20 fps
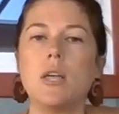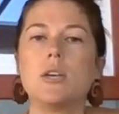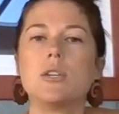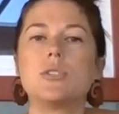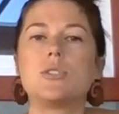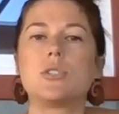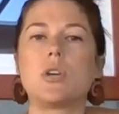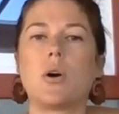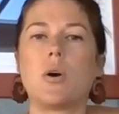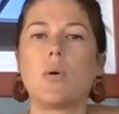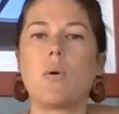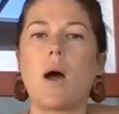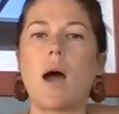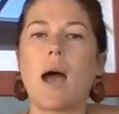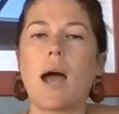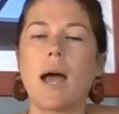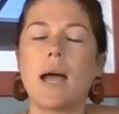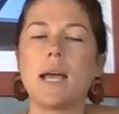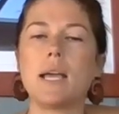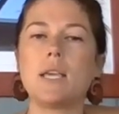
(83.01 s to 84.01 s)
So
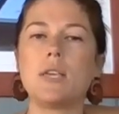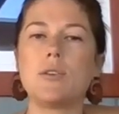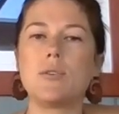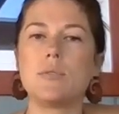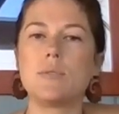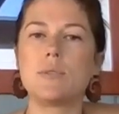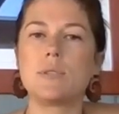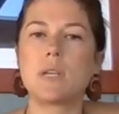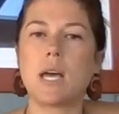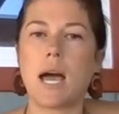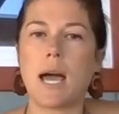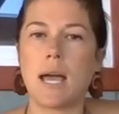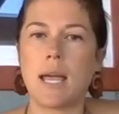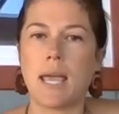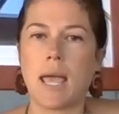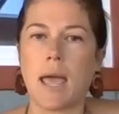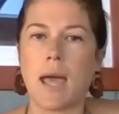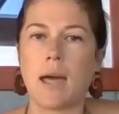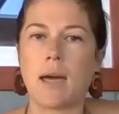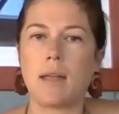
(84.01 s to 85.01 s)
I use
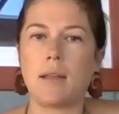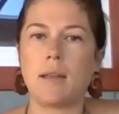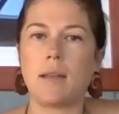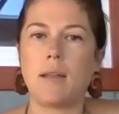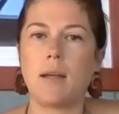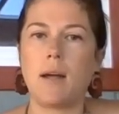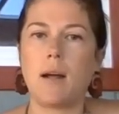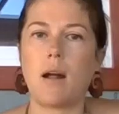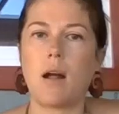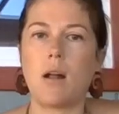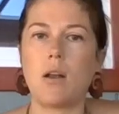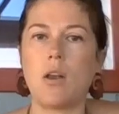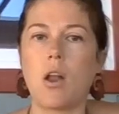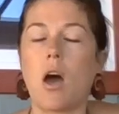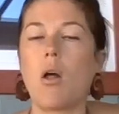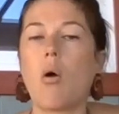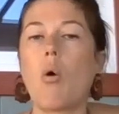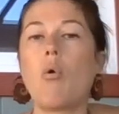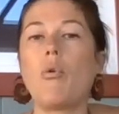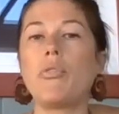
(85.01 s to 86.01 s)
cayenne,
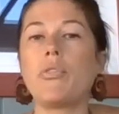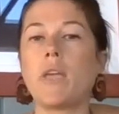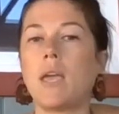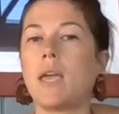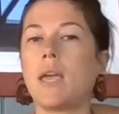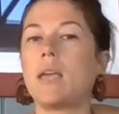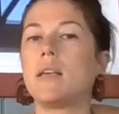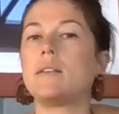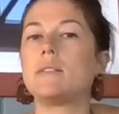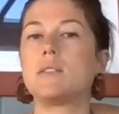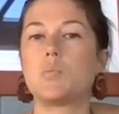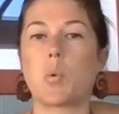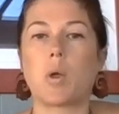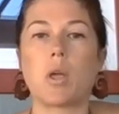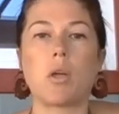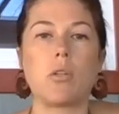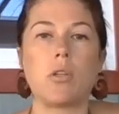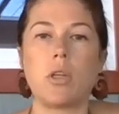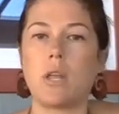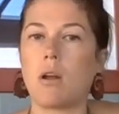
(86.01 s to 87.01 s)
not only
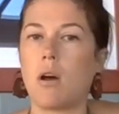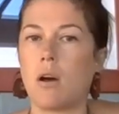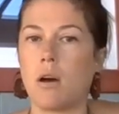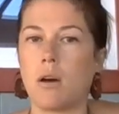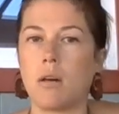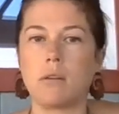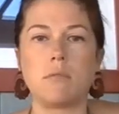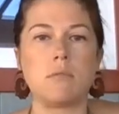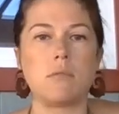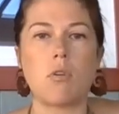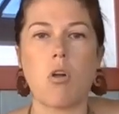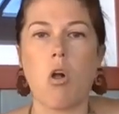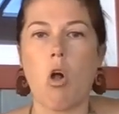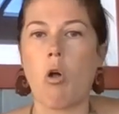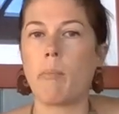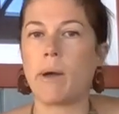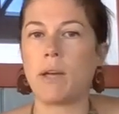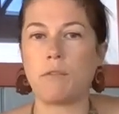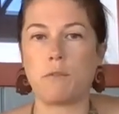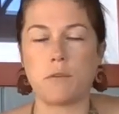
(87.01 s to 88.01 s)
sprinkle it on
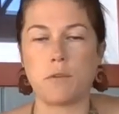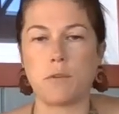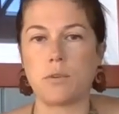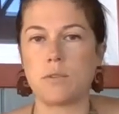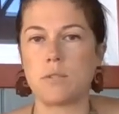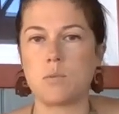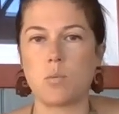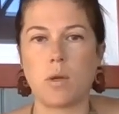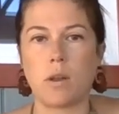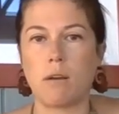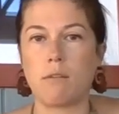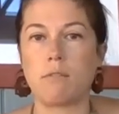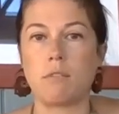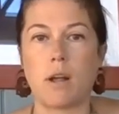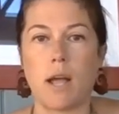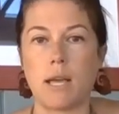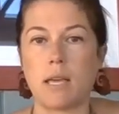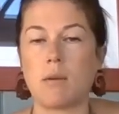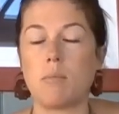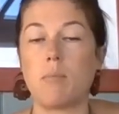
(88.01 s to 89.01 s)
all my foods, whatever
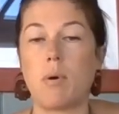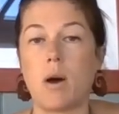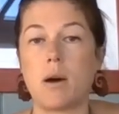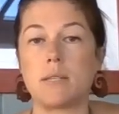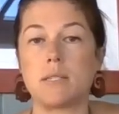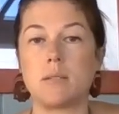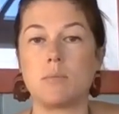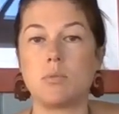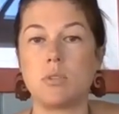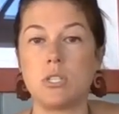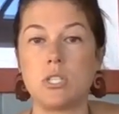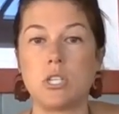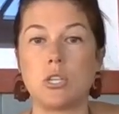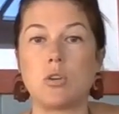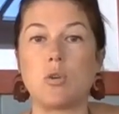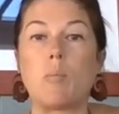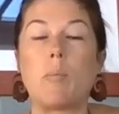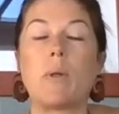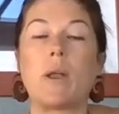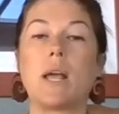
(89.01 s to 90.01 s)
I can possibly
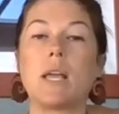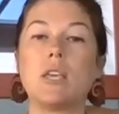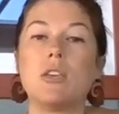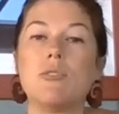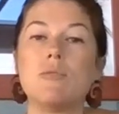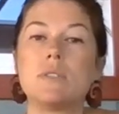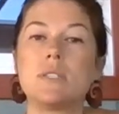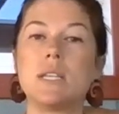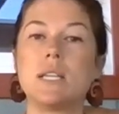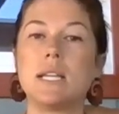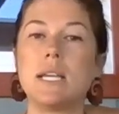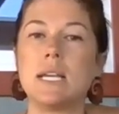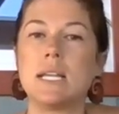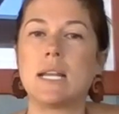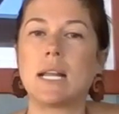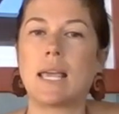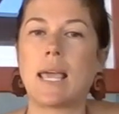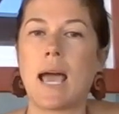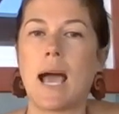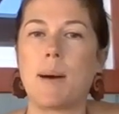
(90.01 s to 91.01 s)
do, but I use it in
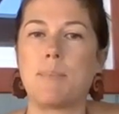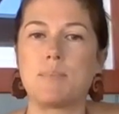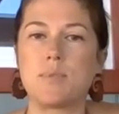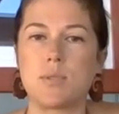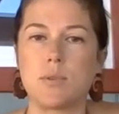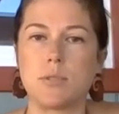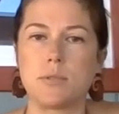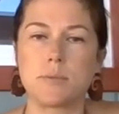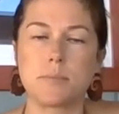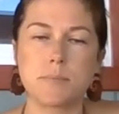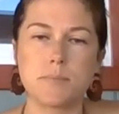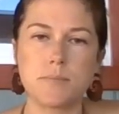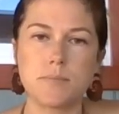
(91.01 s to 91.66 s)
a capsule.